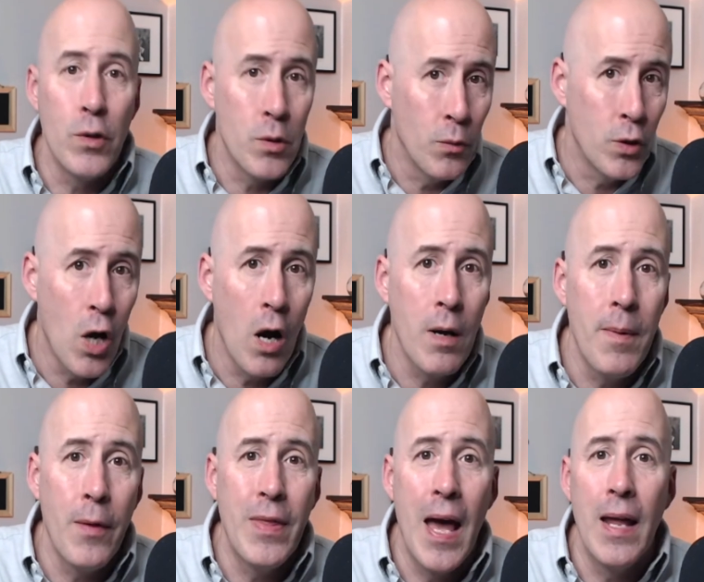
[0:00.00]
And we'll talk
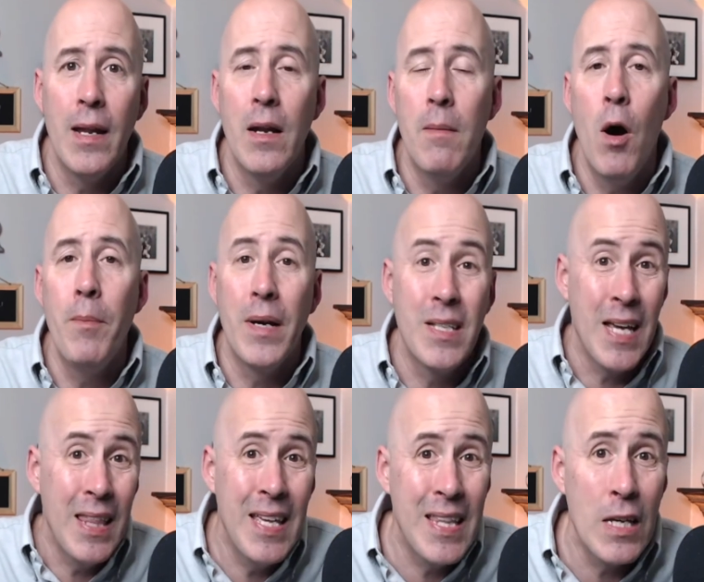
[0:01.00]
about that in a moment because
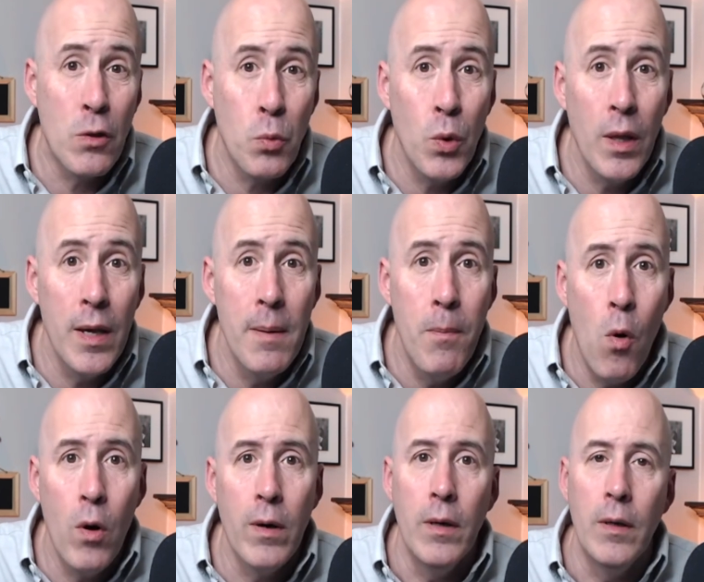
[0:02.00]
I think that's really
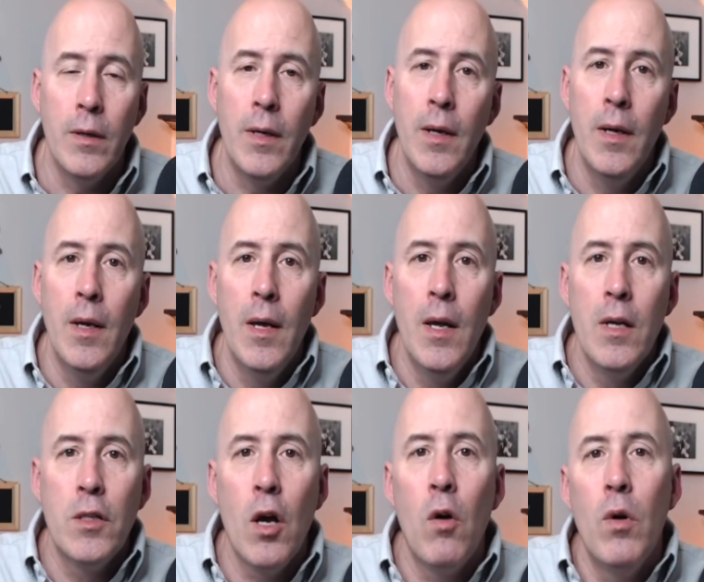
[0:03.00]
important.
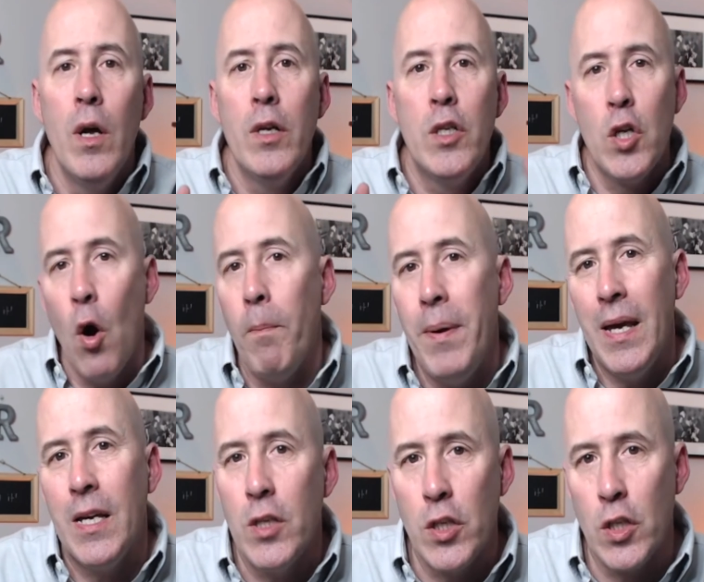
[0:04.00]
So don't be
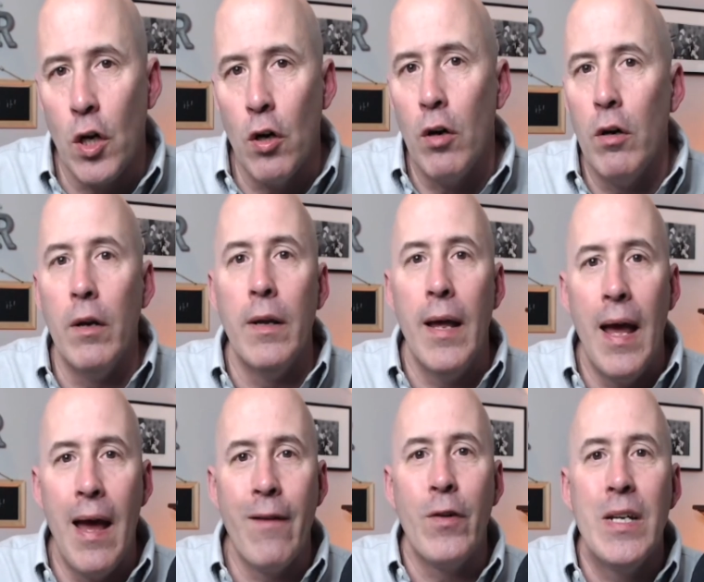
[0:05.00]
concerned
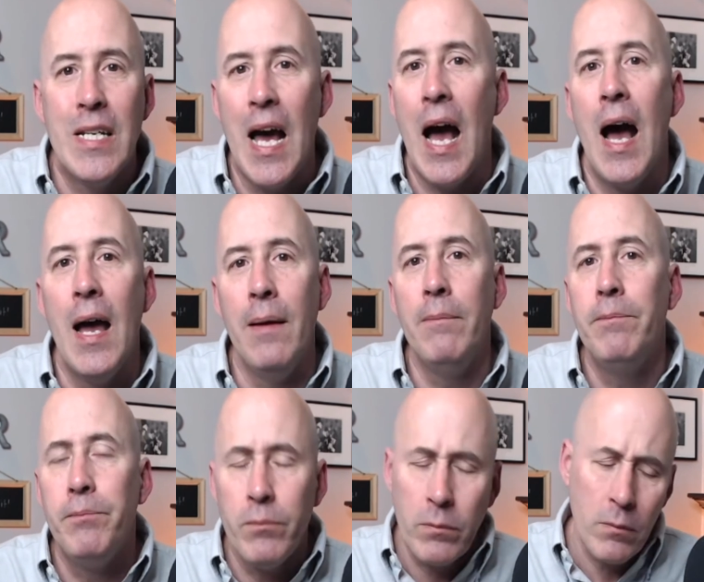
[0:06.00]
every time
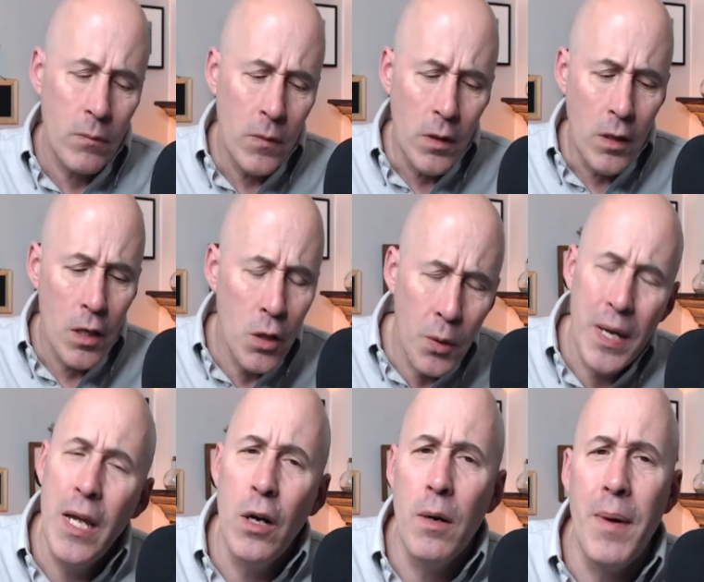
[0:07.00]
you
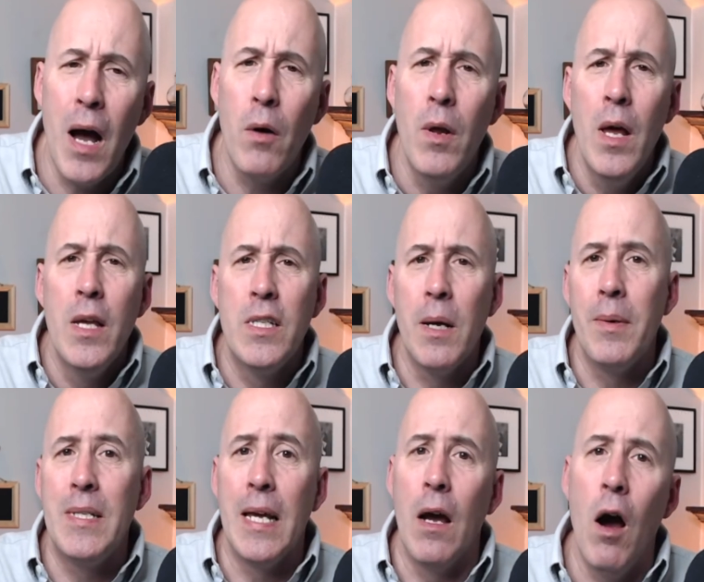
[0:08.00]
hear about somebody
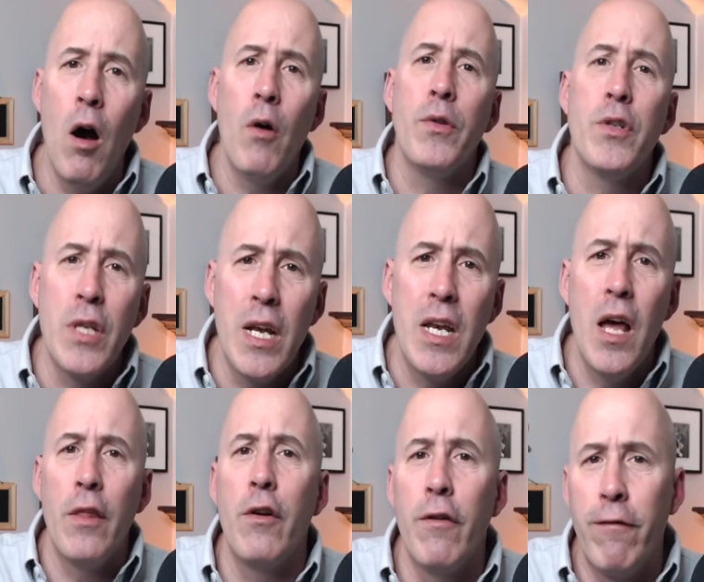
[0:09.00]
saying, oh, there's
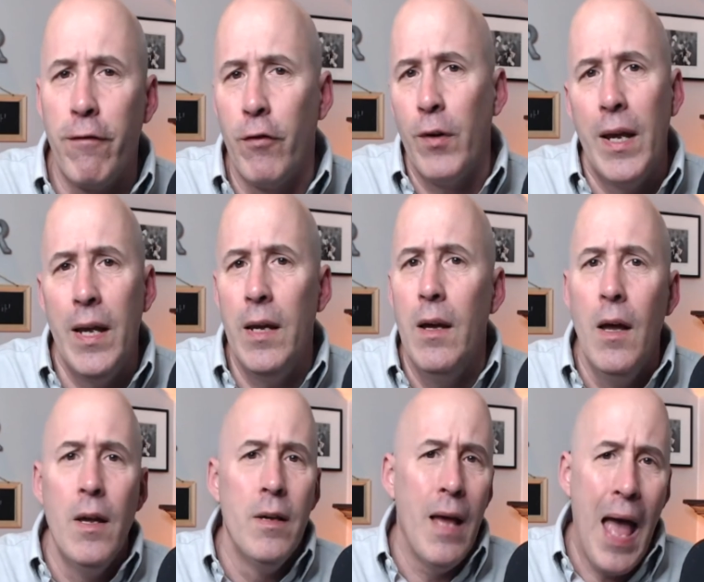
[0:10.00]
another free
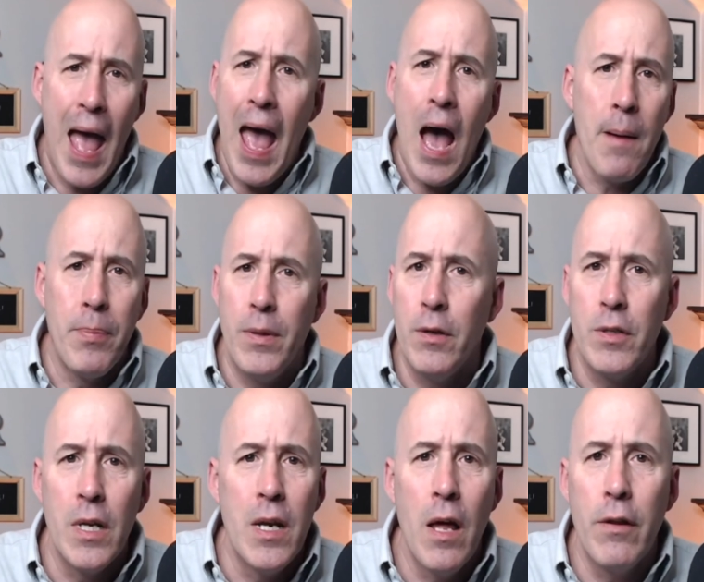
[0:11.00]
app, there's
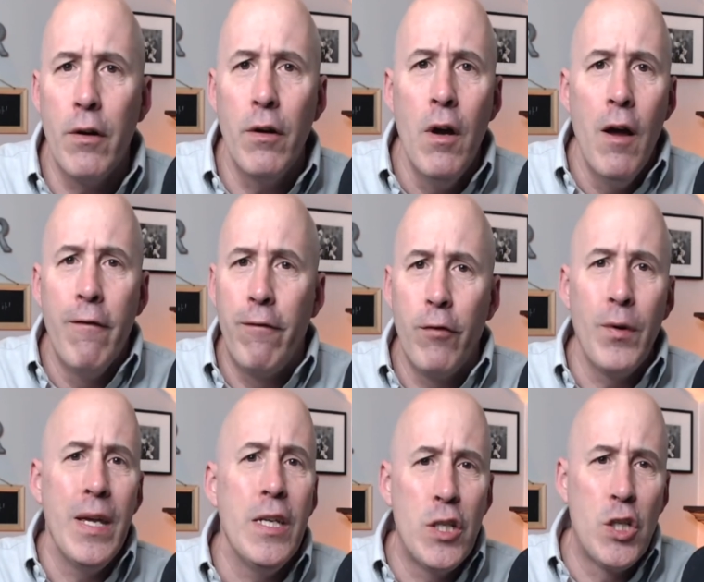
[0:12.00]
another
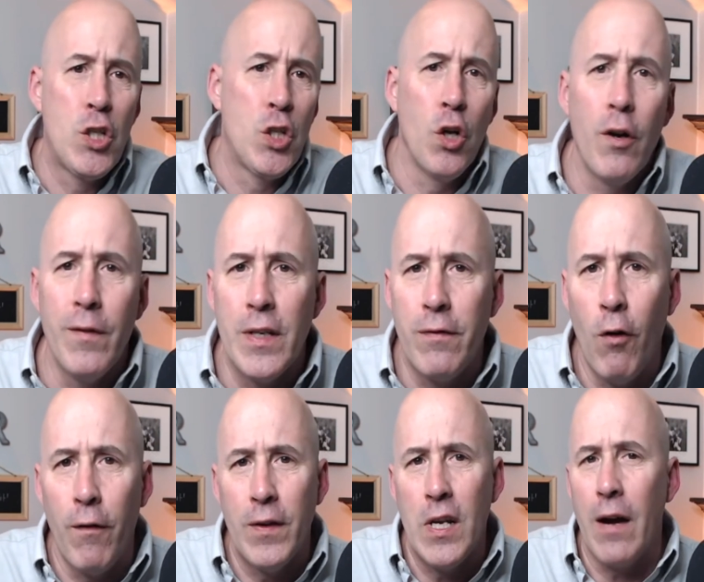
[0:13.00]
free service for
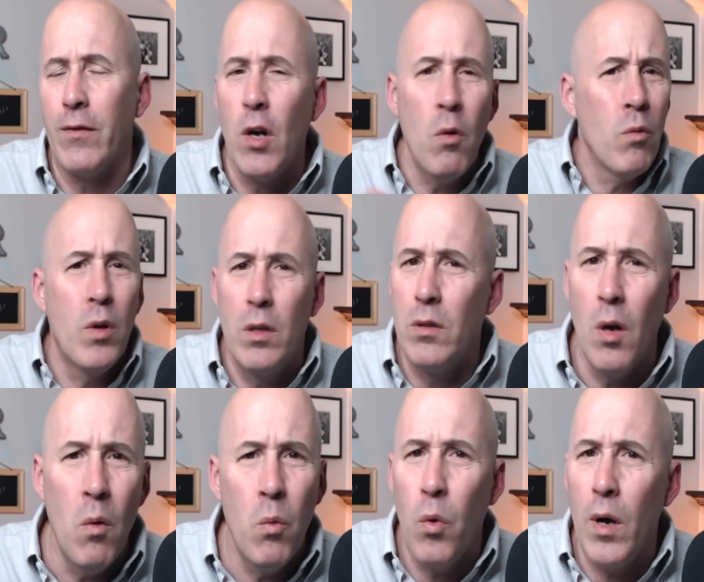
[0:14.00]
photography. Don't
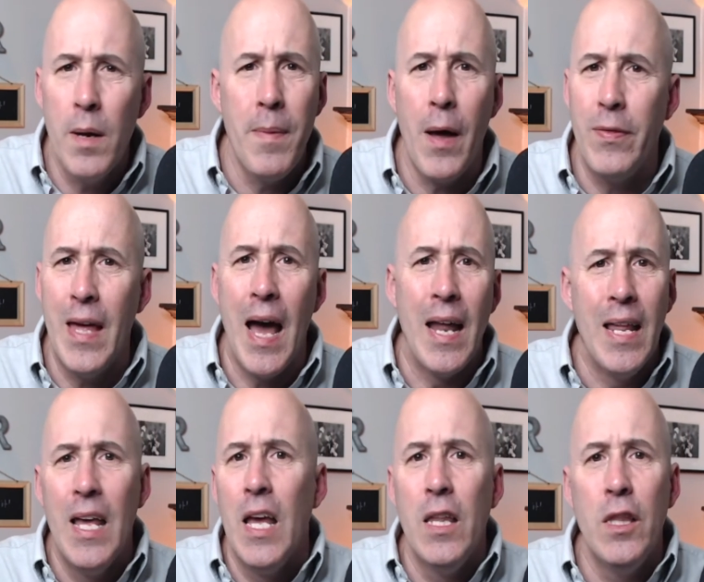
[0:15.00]
don't worry about that.
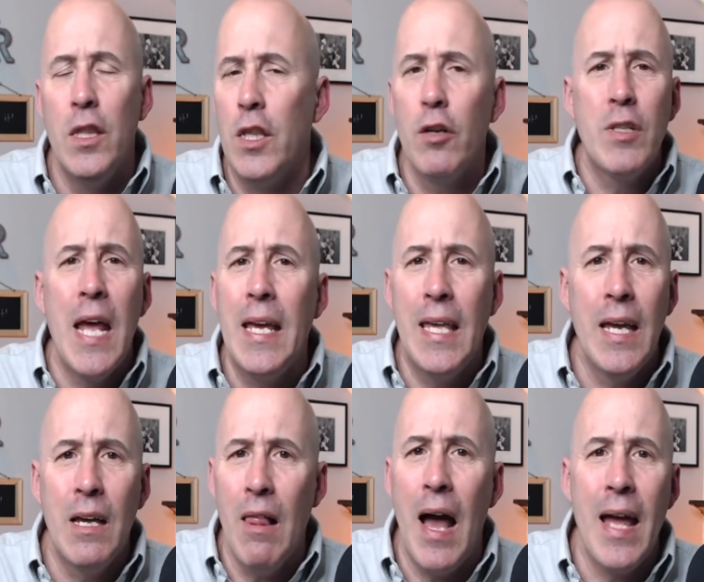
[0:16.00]
They're taking
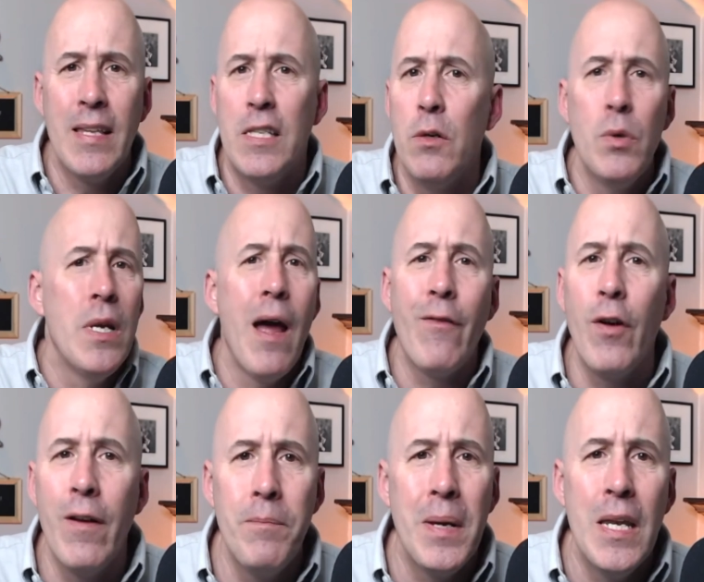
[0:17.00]
clients that would never
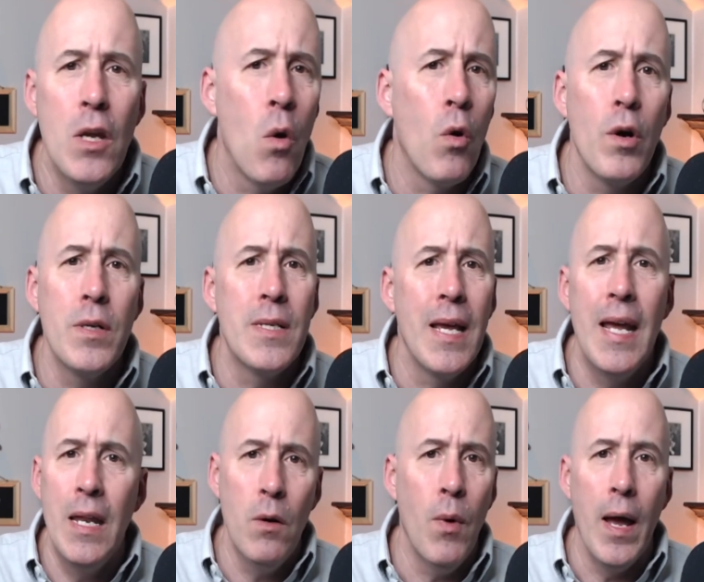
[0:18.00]
have been yours
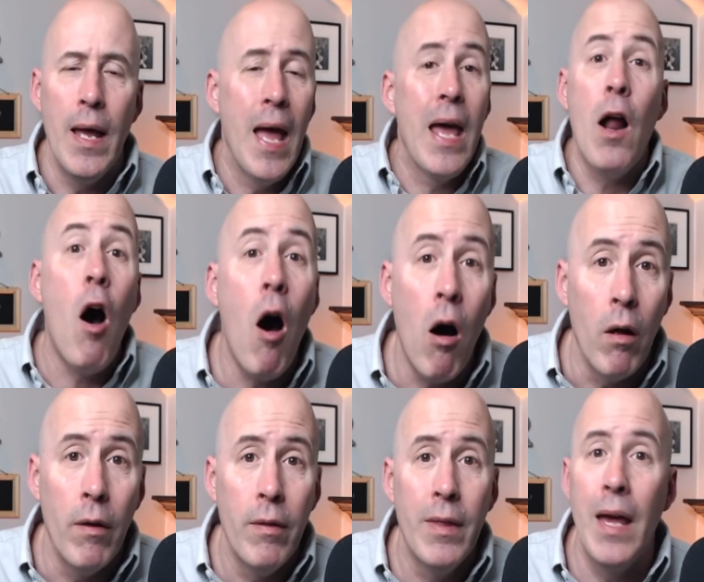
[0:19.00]
anyway, at
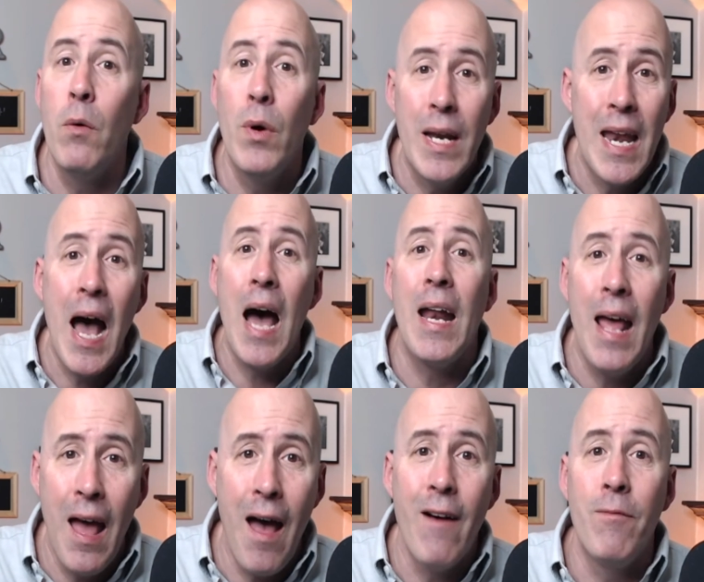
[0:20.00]
all. They would not
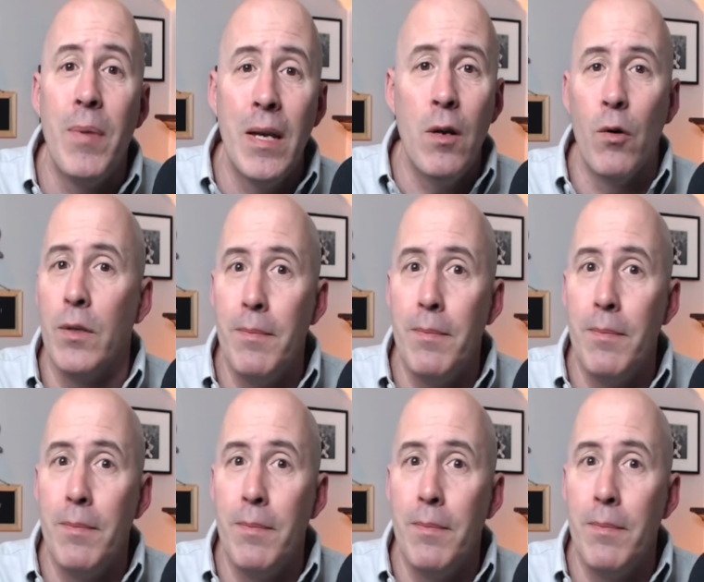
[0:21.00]
have been yours.